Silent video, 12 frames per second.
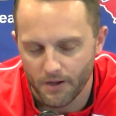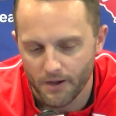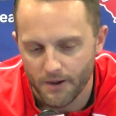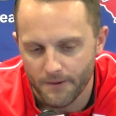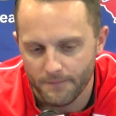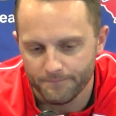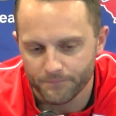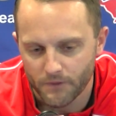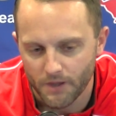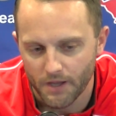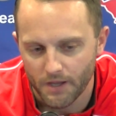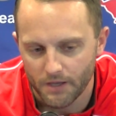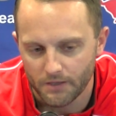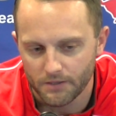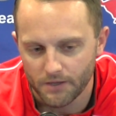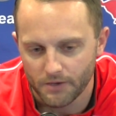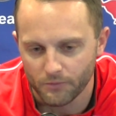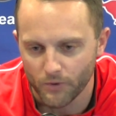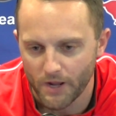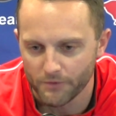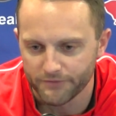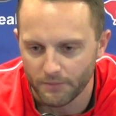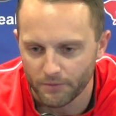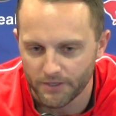And Ray
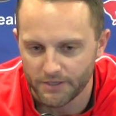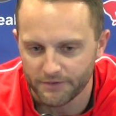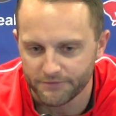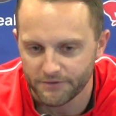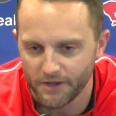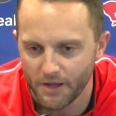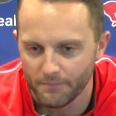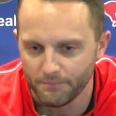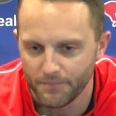was able to get a step,